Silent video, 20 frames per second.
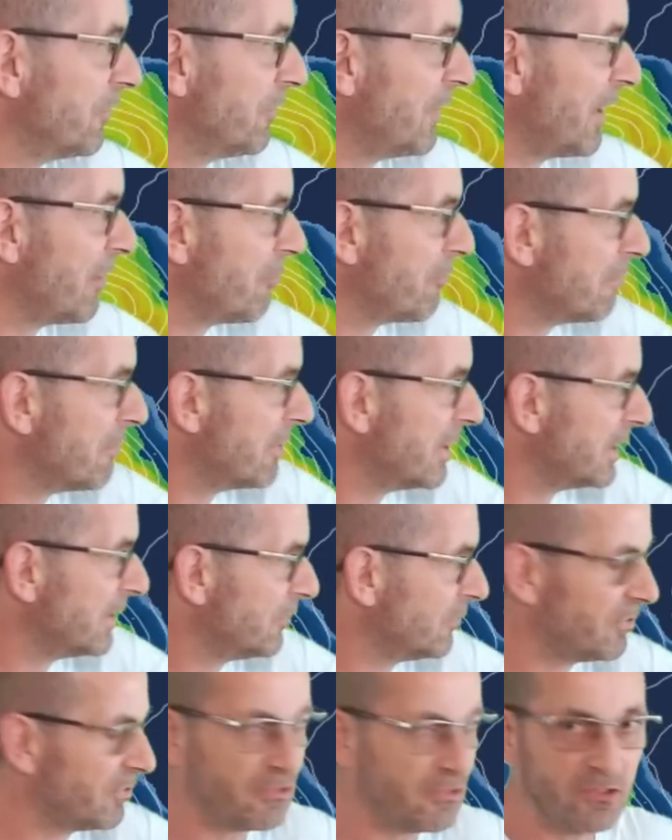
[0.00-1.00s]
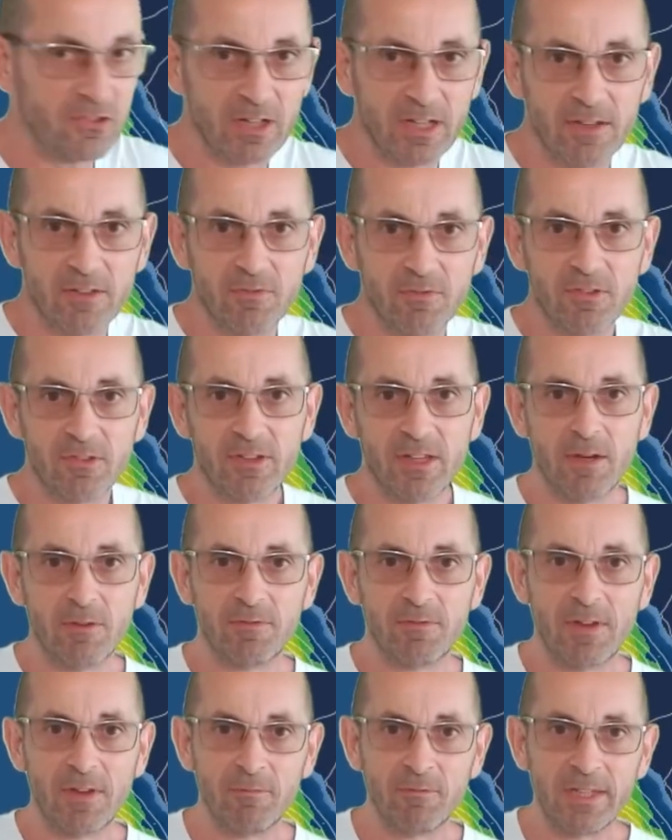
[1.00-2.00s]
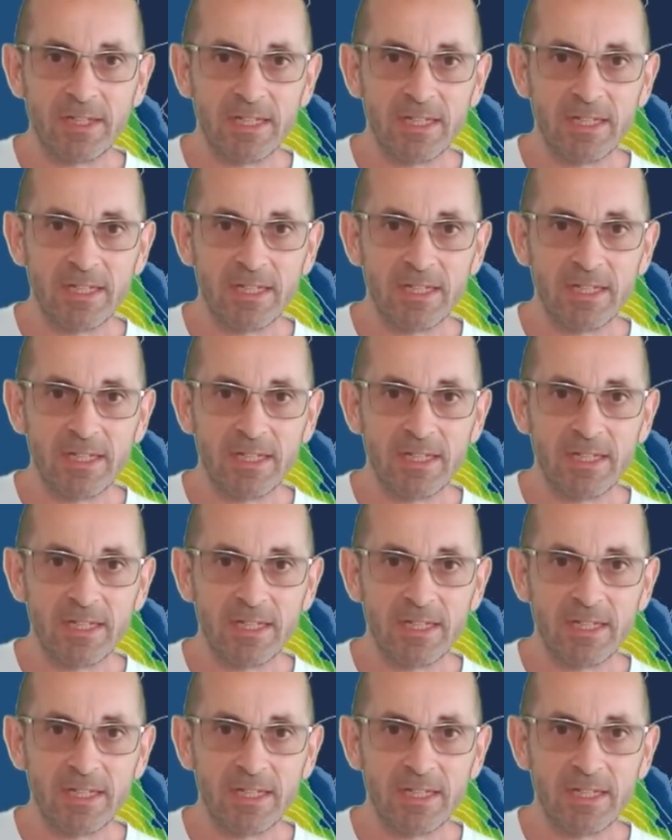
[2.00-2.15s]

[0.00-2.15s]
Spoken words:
that rain just staying to the south and the